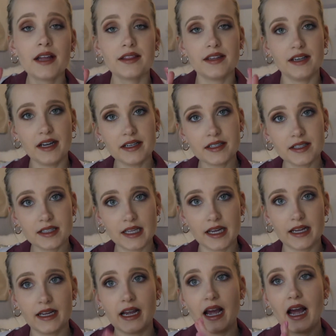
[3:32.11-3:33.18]
The next
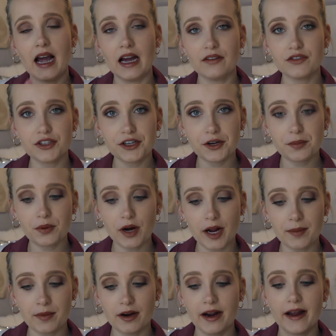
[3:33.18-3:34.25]
thing after your
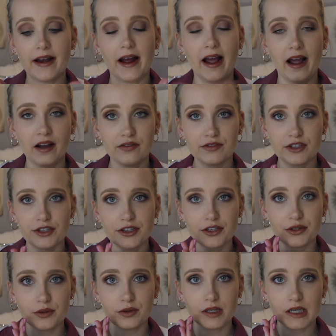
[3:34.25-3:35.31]
primer and after
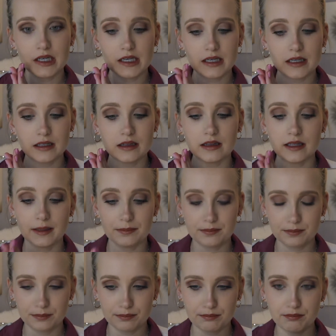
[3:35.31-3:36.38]
your lip
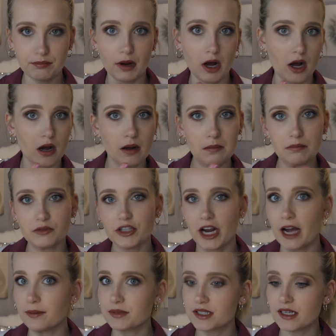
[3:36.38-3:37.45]
balm
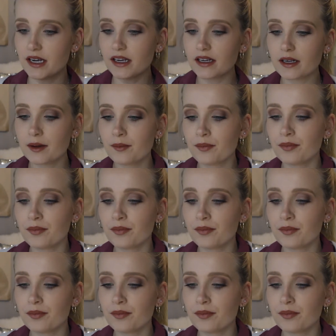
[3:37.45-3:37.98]
chapstick,